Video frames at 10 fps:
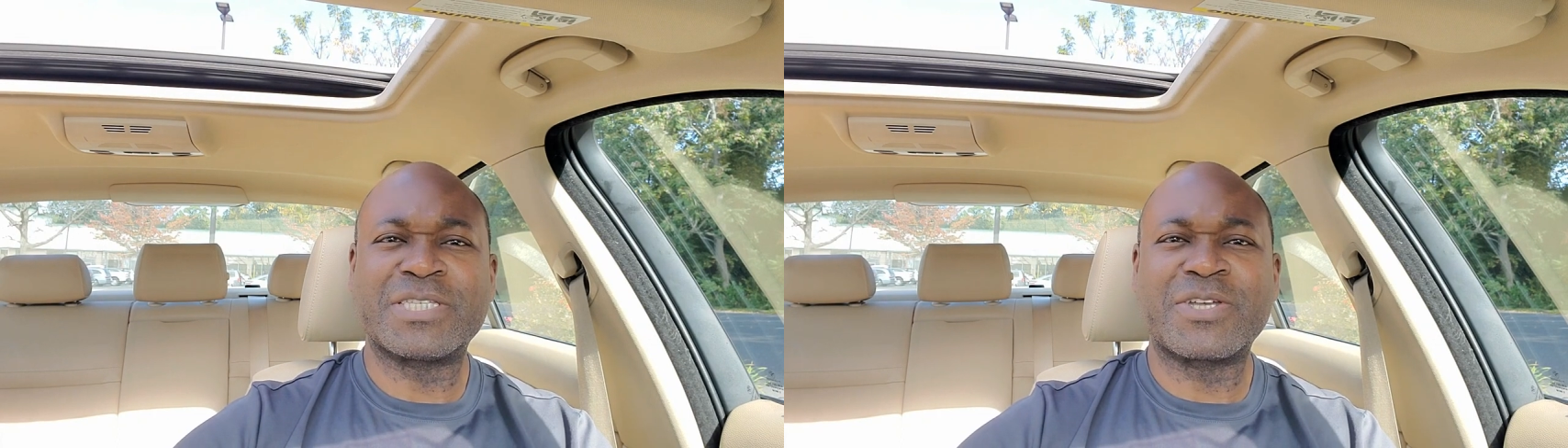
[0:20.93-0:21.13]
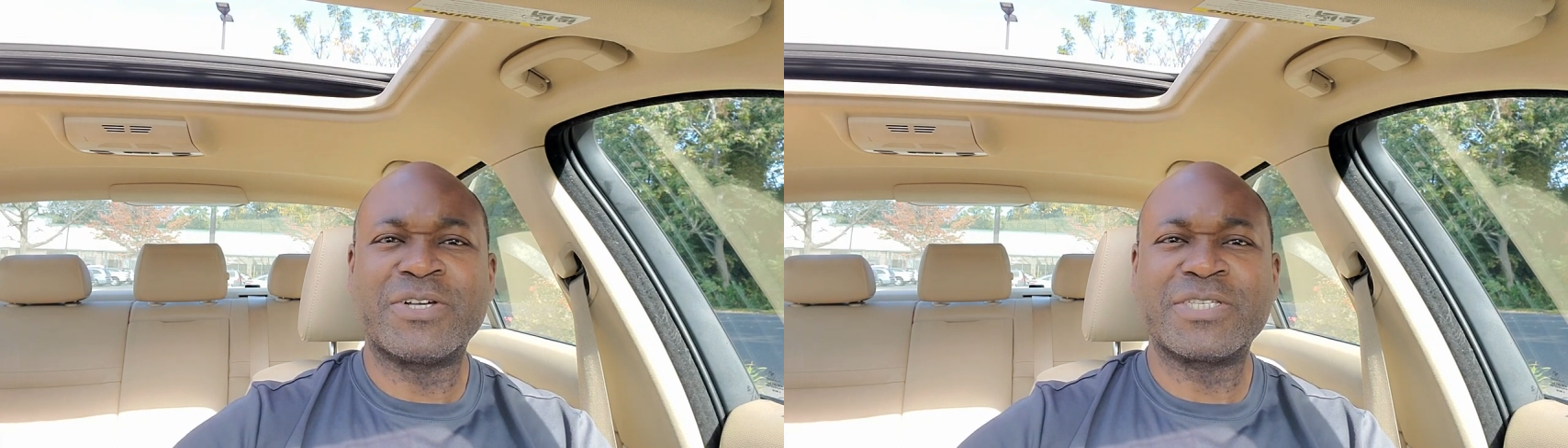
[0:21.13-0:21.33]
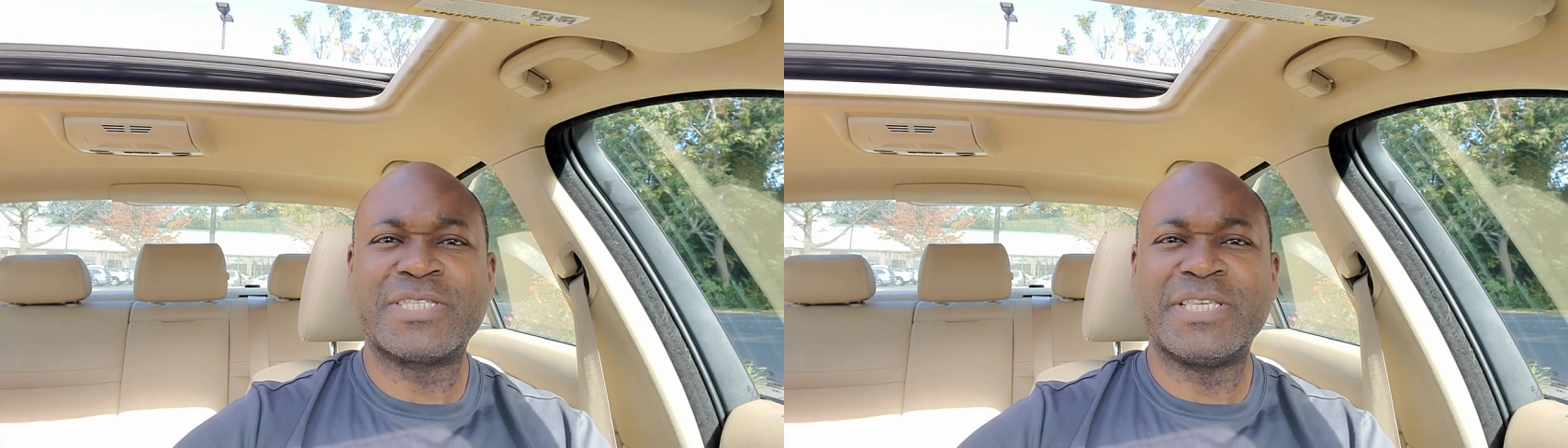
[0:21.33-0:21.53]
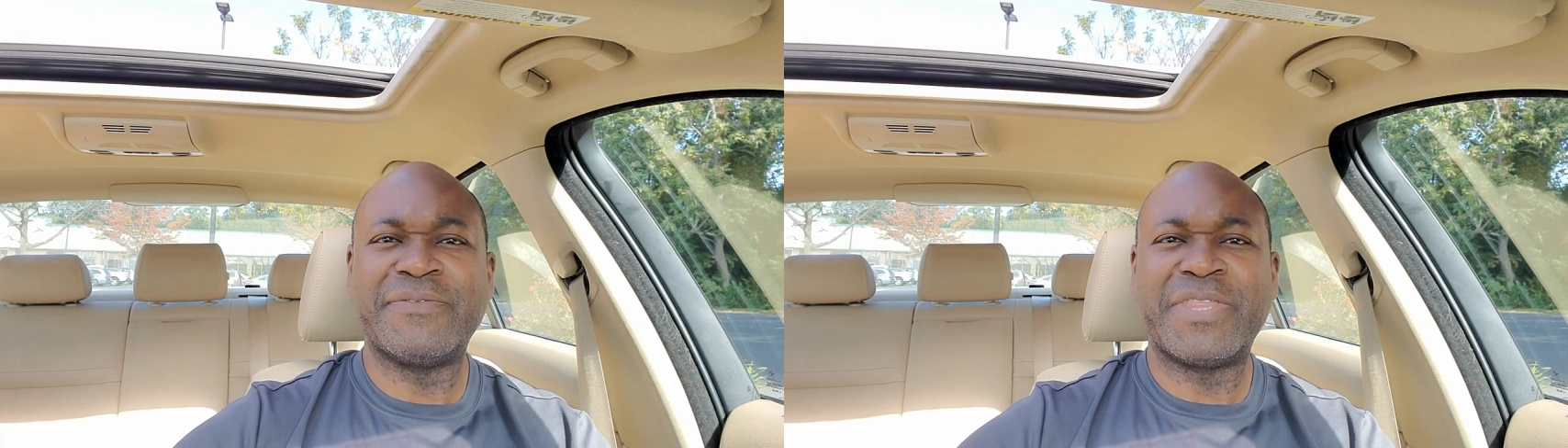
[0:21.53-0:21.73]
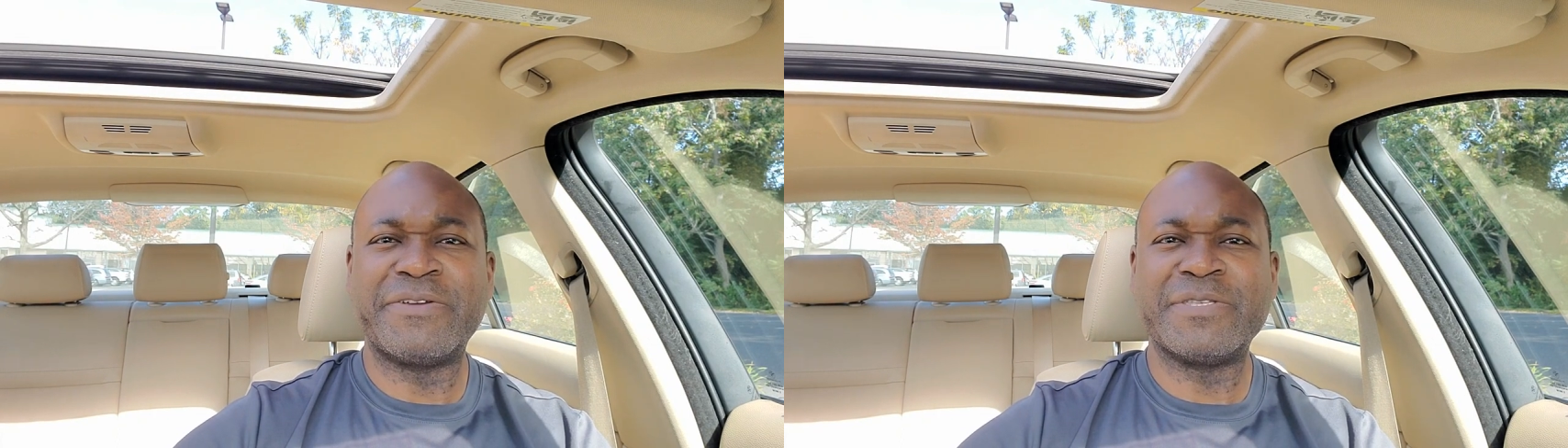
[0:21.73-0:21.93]
discuss
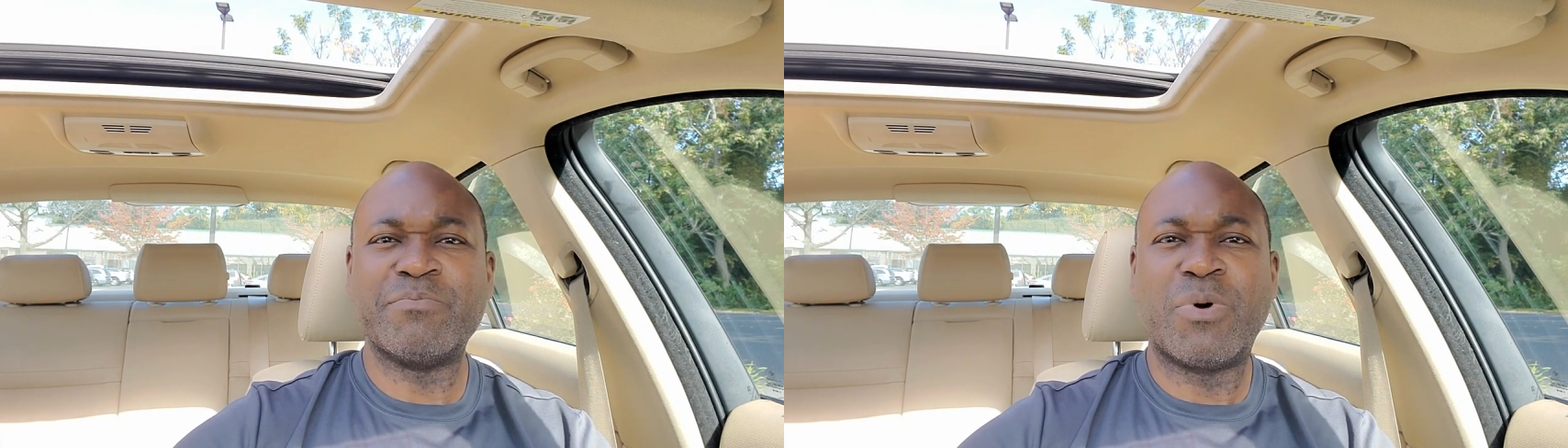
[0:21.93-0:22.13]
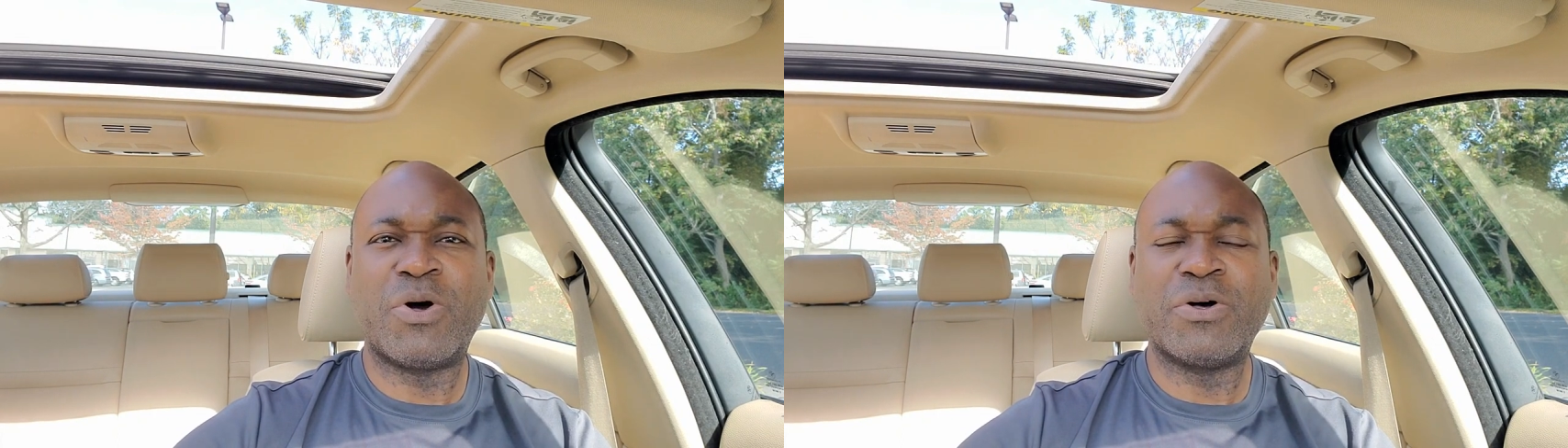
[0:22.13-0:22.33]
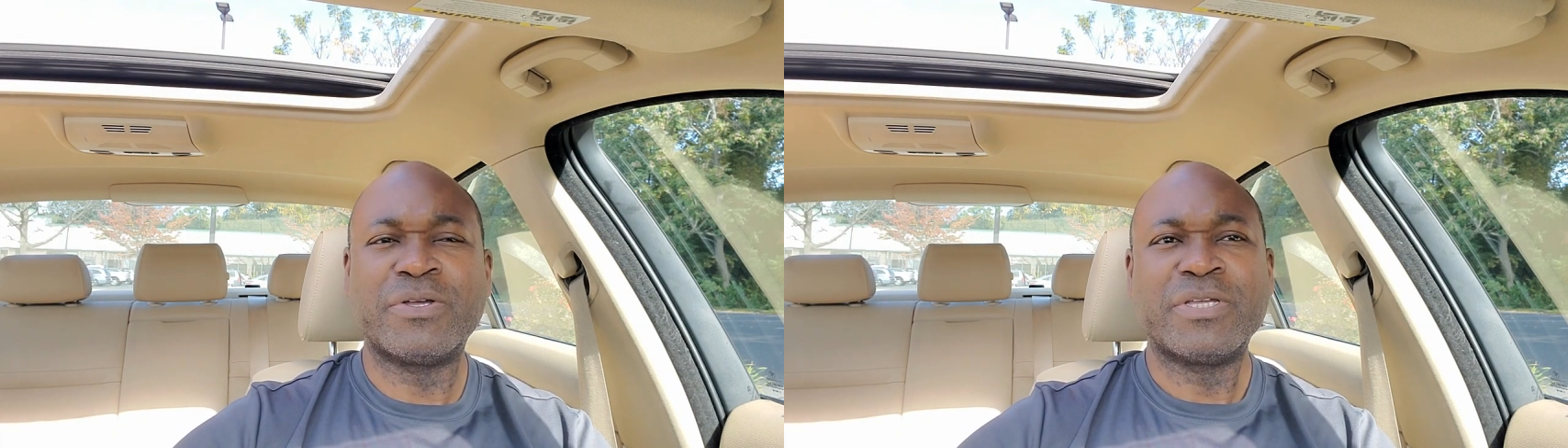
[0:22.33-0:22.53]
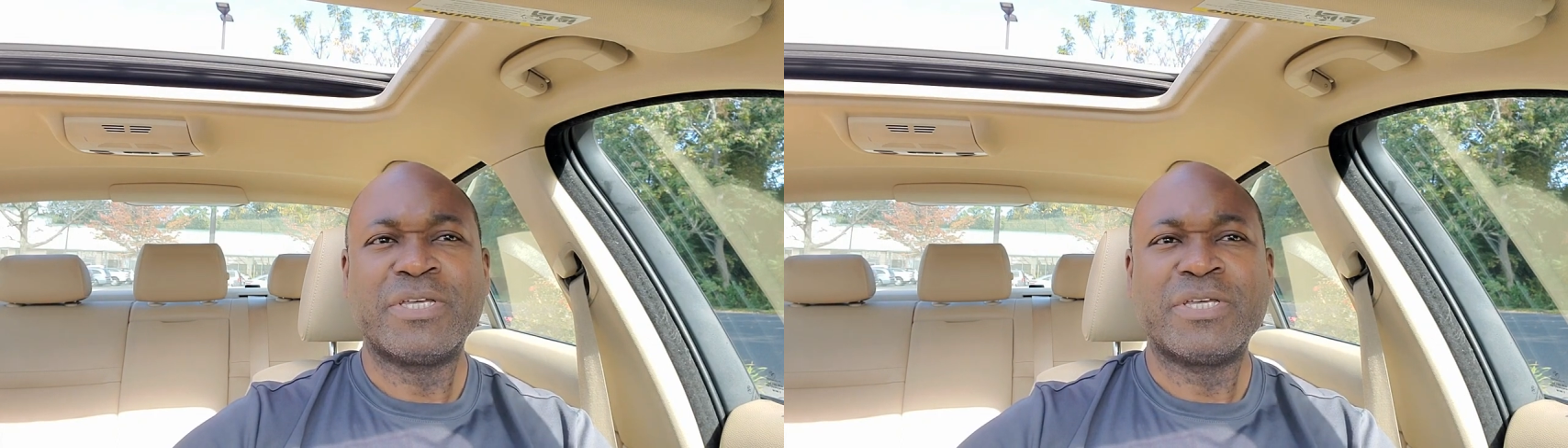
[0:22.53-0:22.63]
if there is more